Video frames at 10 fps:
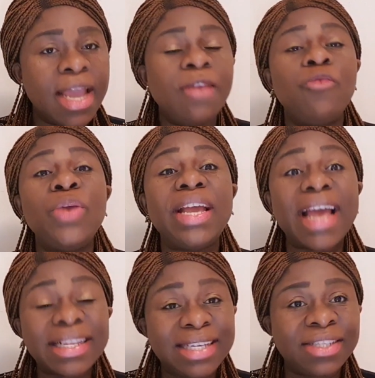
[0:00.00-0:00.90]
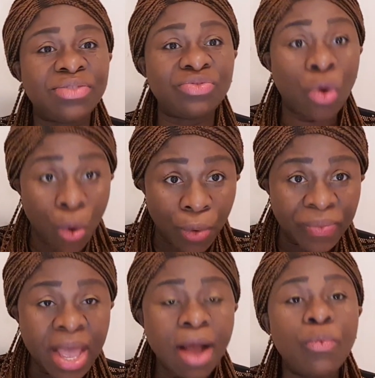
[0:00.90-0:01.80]
if we get it wrong,
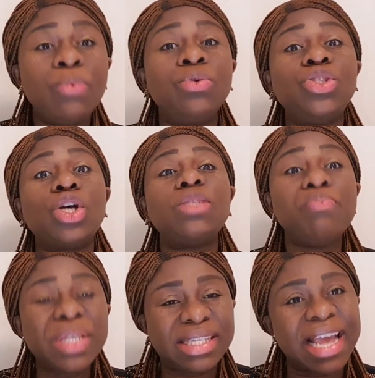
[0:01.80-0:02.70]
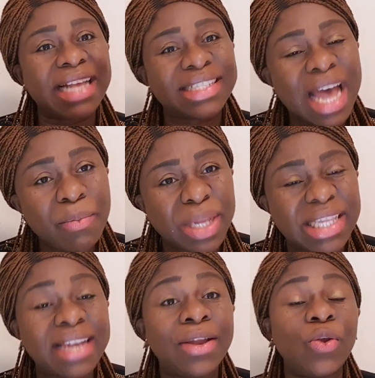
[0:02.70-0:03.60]
we will just miss the
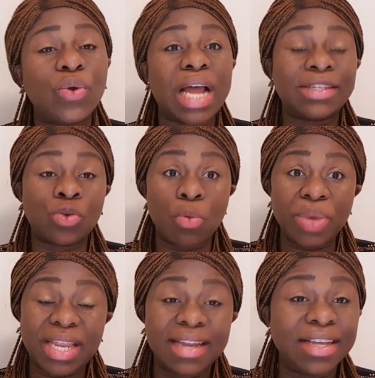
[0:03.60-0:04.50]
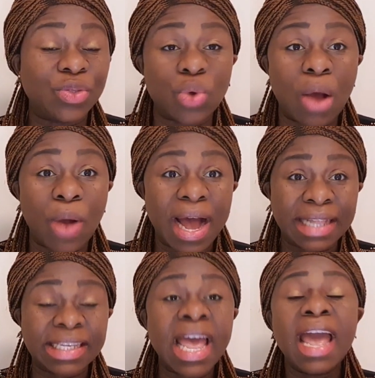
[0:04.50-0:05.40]
assignment that the Lord has committed into our
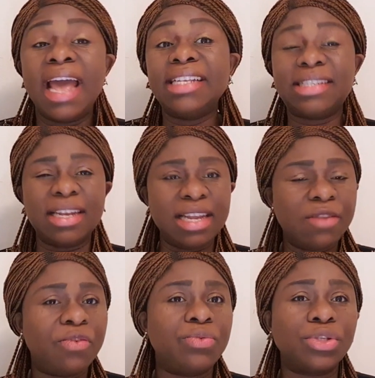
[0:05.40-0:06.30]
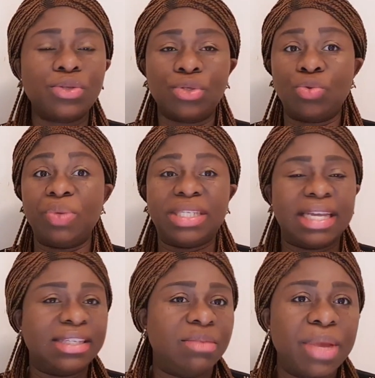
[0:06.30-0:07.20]
hands. Hence the need for us not to be
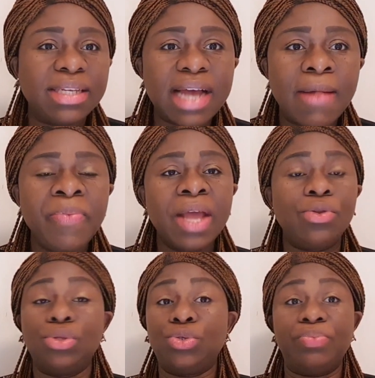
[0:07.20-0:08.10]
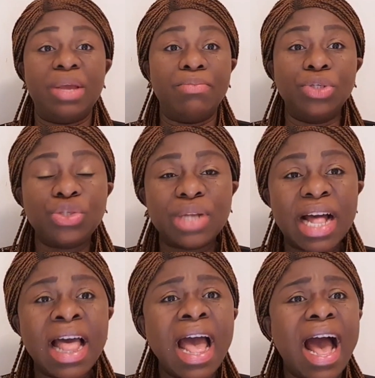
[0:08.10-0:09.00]
sentimental, not to be
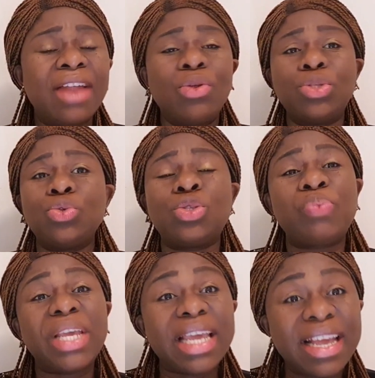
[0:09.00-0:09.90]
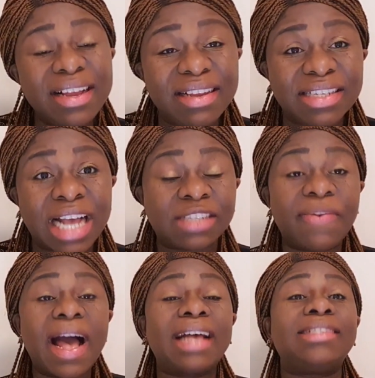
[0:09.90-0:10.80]
emotional, and not to speak English as
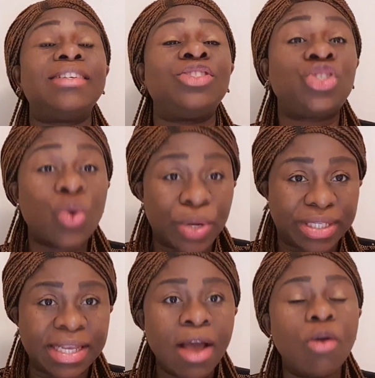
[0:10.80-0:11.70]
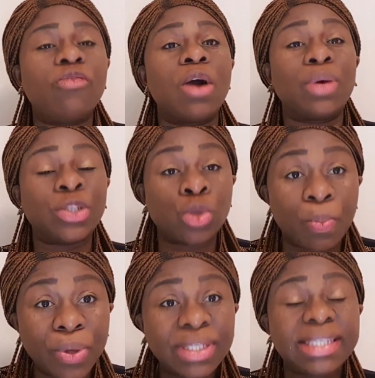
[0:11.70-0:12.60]
far as the choice of our
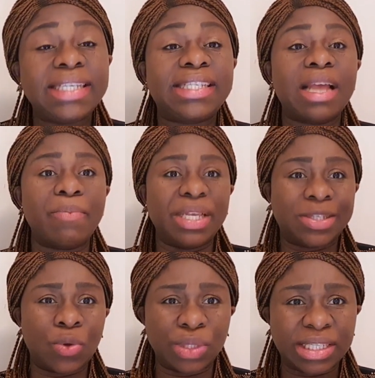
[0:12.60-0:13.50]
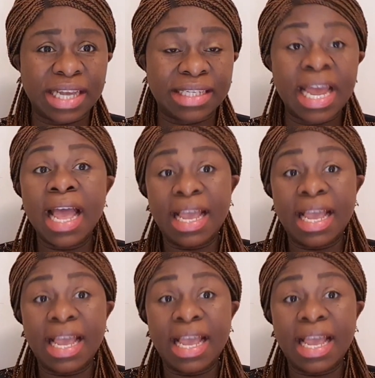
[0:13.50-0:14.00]
support system is concerned.